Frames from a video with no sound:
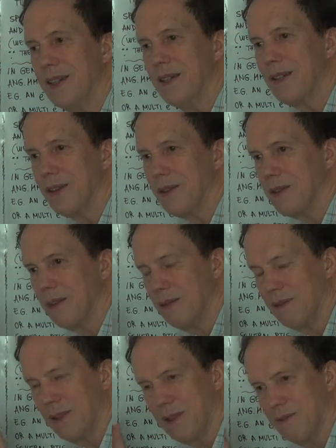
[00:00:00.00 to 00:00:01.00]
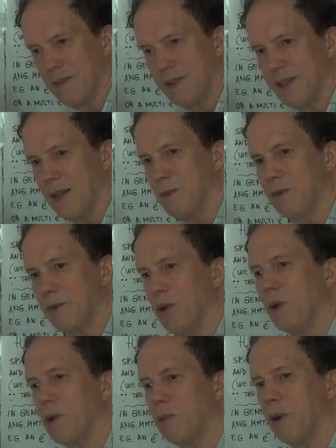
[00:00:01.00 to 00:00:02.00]
So that the sum of
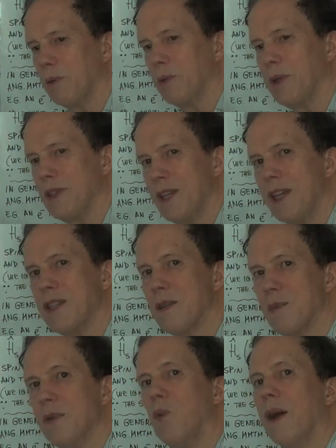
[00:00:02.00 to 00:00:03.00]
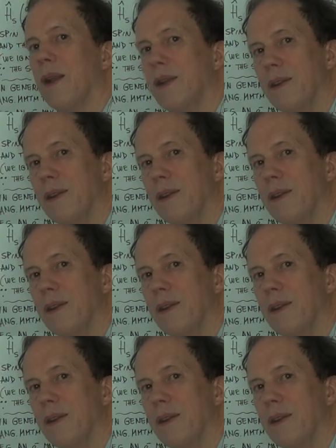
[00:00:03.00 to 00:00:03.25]
all the probabilities has to be 1.